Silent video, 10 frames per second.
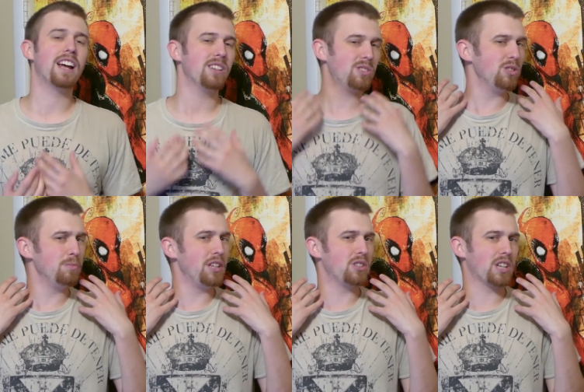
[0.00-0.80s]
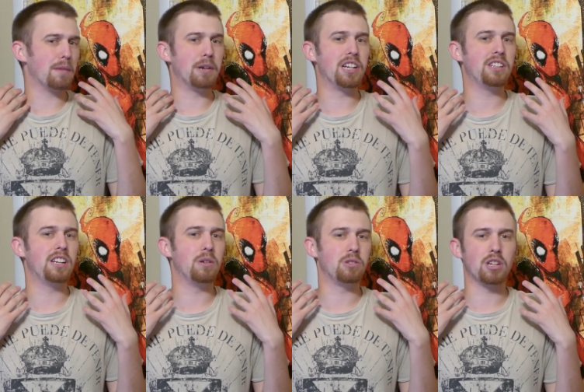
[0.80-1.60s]
And I assume they just kind of
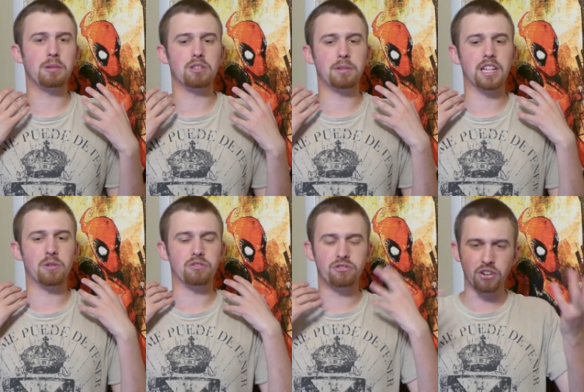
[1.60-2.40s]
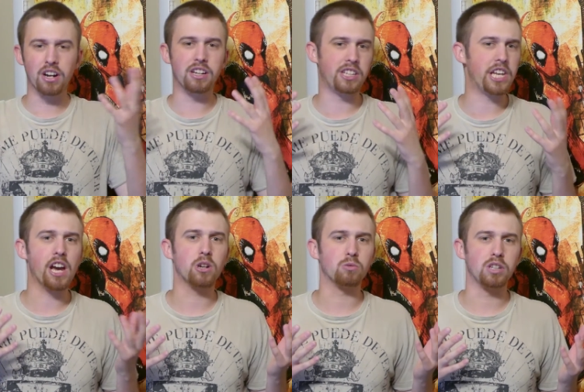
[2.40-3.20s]
predicted it was going to be something that would fund
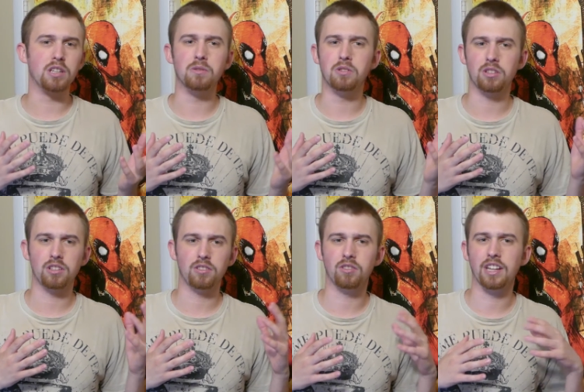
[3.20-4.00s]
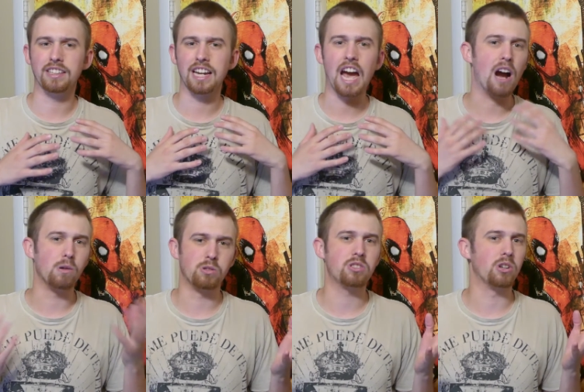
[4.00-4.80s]
Keanu Reeves like
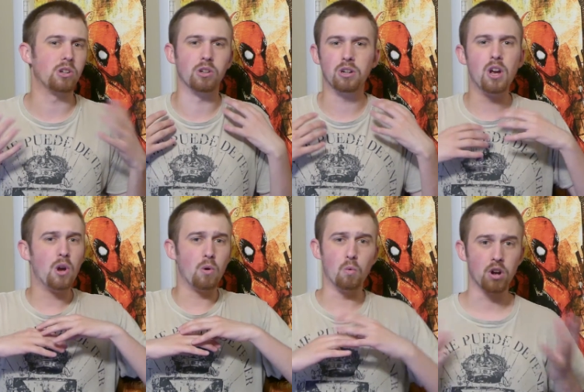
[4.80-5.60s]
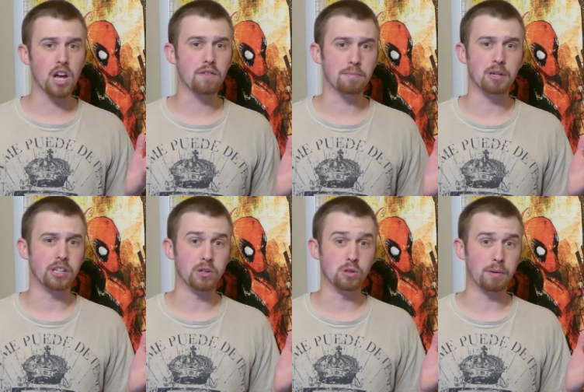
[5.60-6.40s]
house or whatever bill
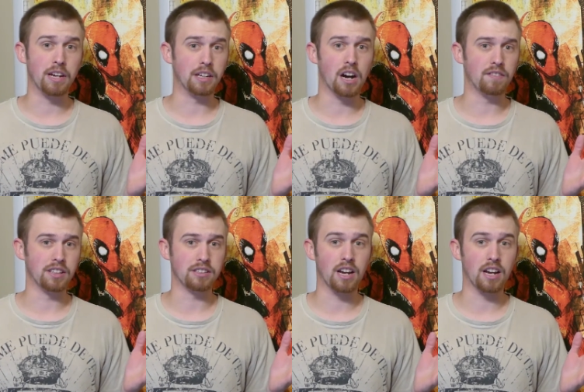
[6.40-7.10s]
he was paying off at the